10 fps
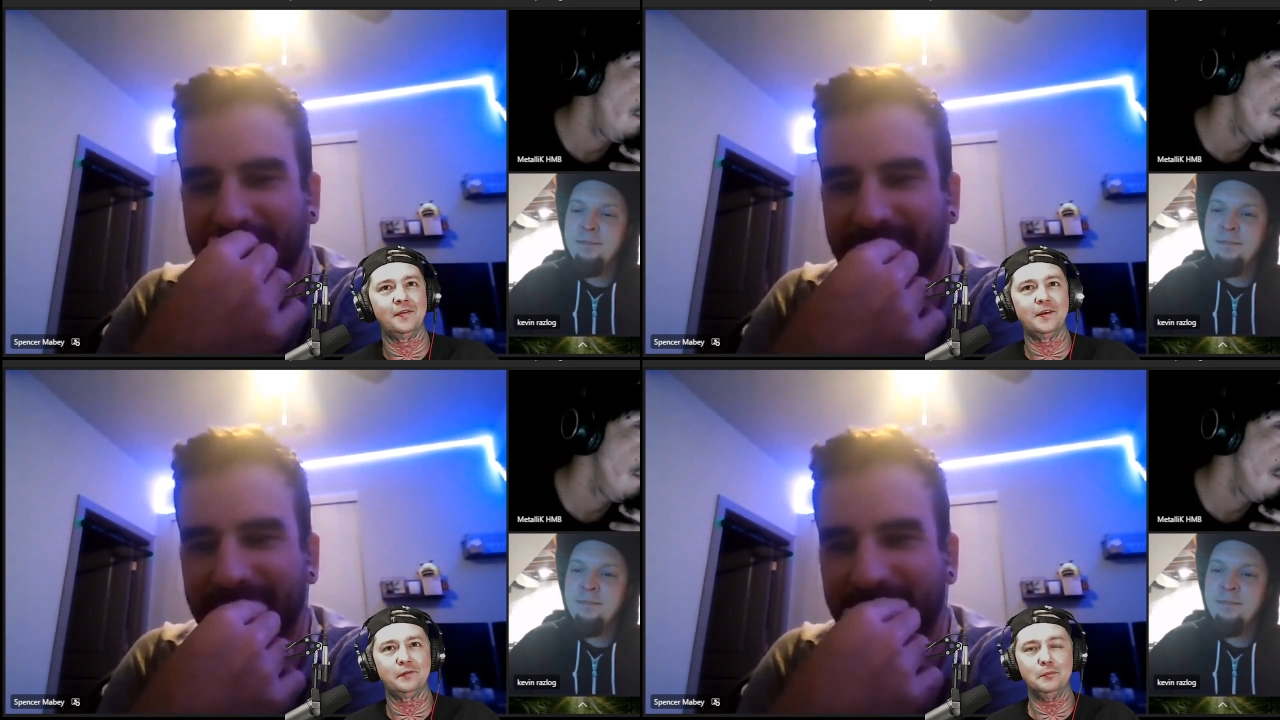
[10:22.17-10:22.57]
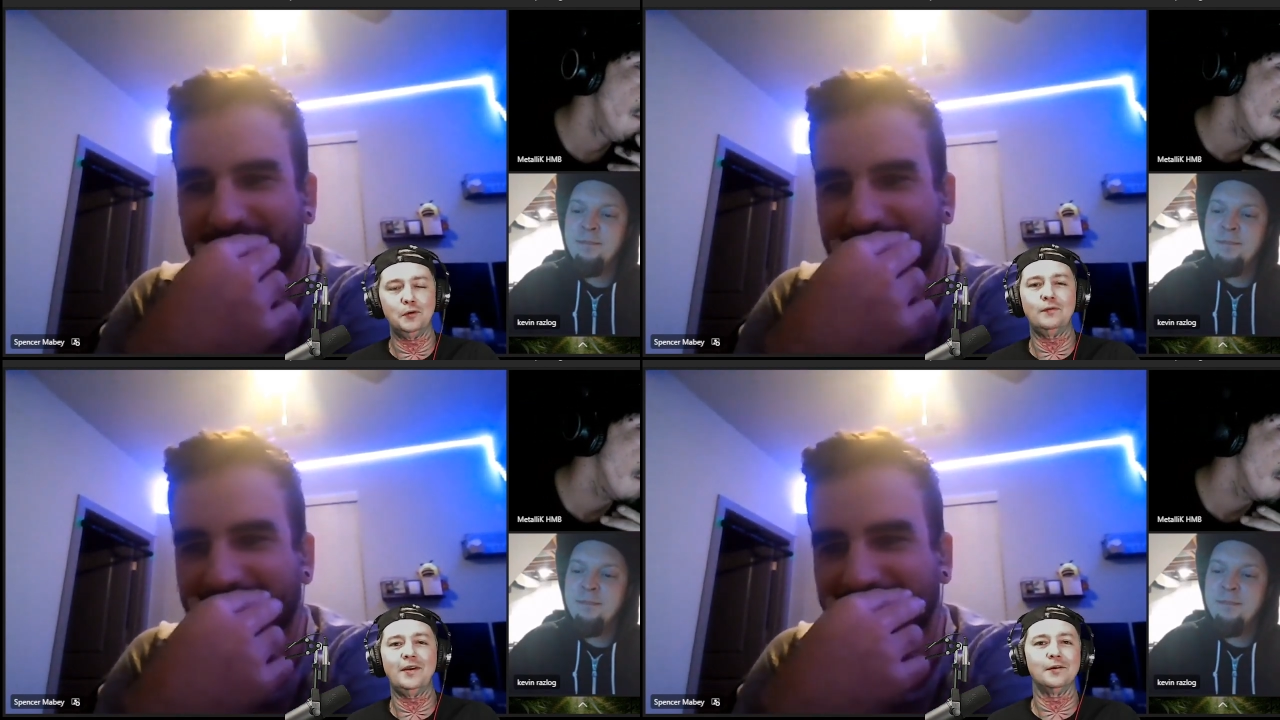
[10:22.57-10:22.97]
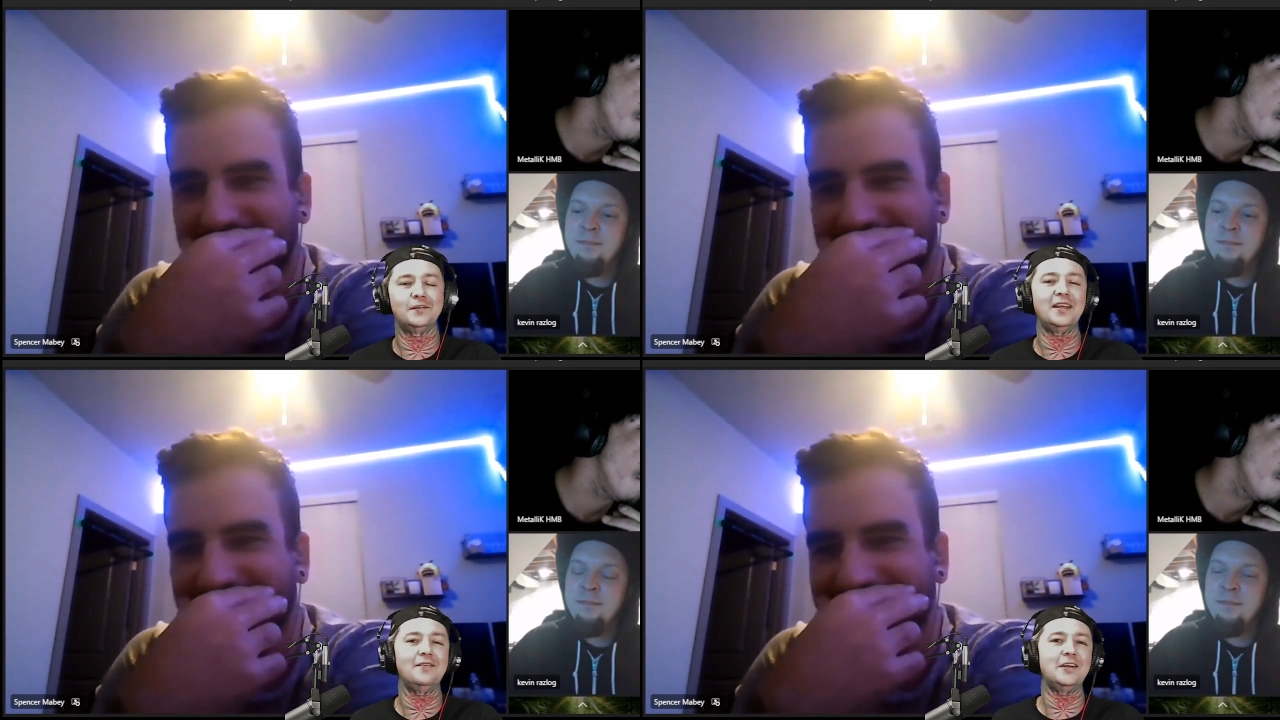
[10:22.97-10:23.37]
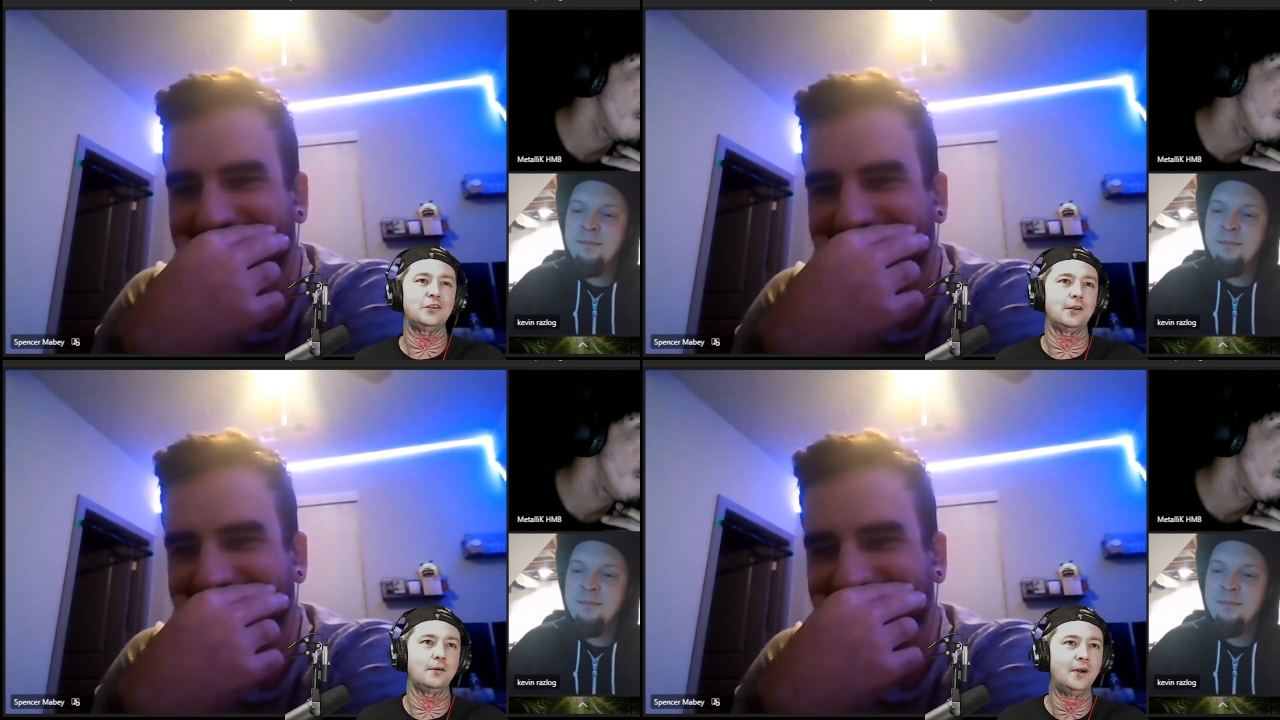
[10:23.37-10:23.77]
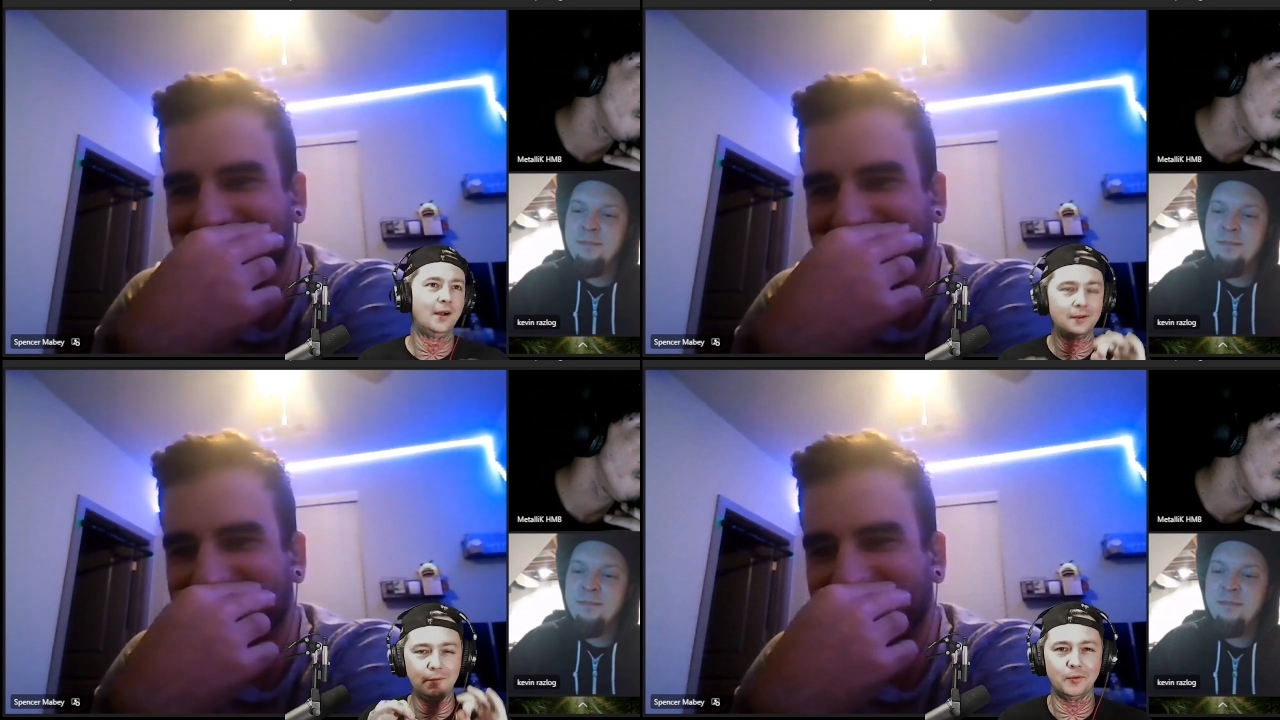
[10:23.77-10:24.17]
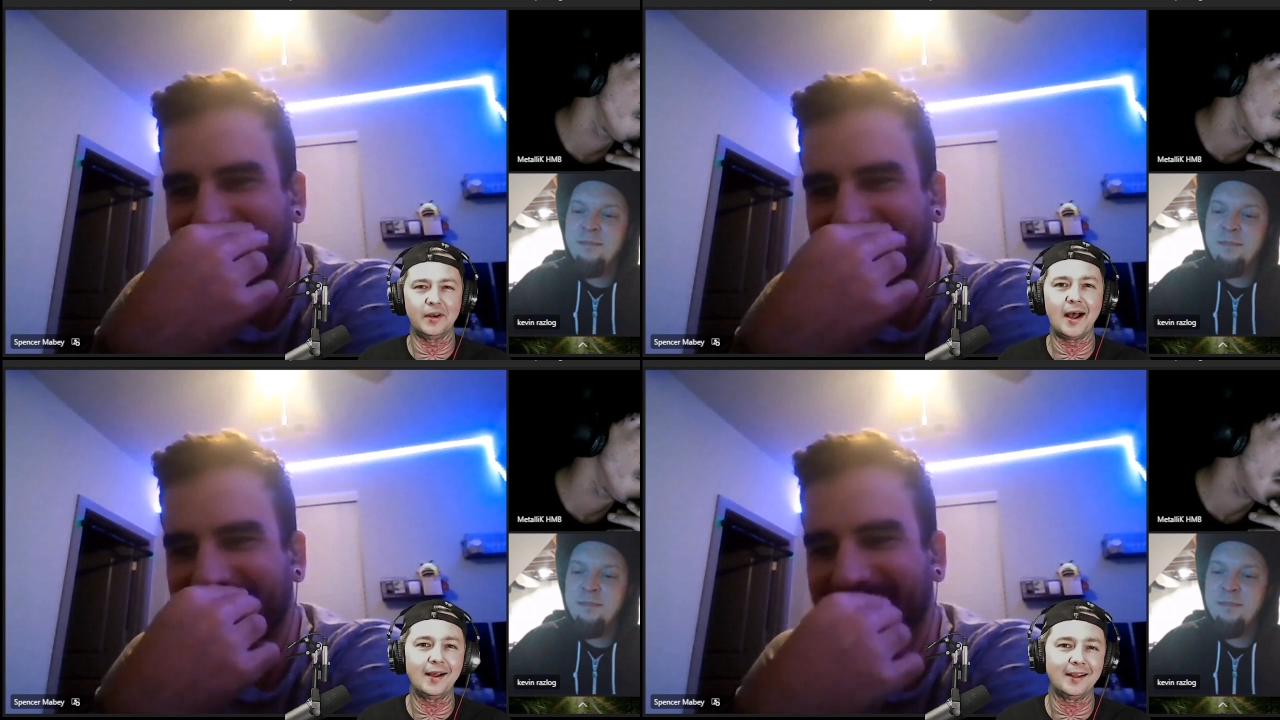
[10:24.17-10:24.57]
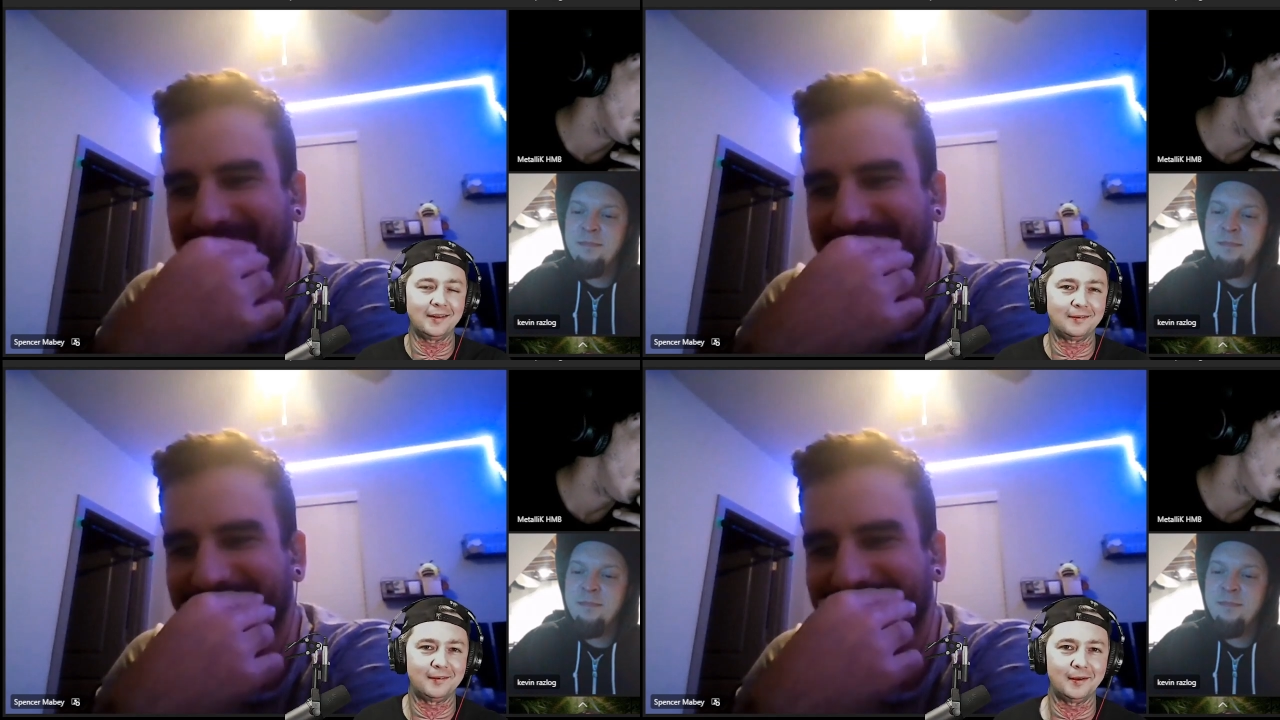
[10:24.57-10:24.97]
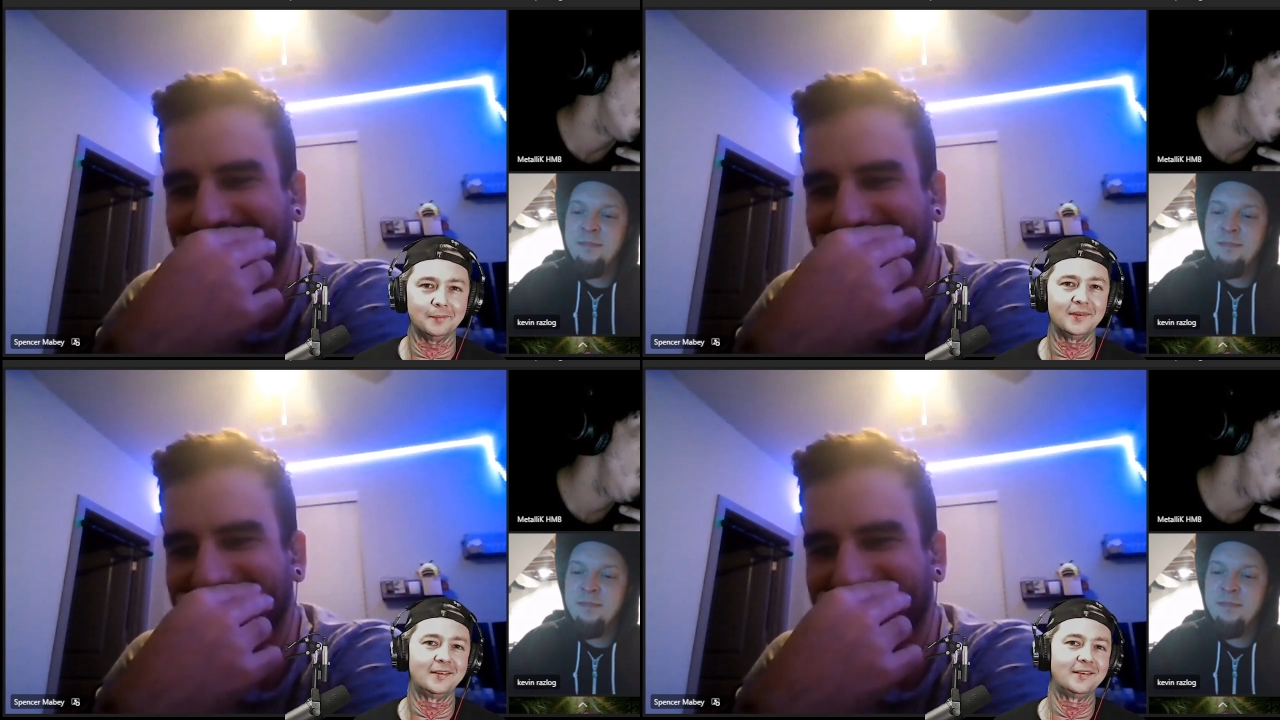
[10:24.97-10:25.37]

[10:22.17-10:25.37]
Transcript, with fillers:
Speaker 1: this movie or TV show, you will not get stumped.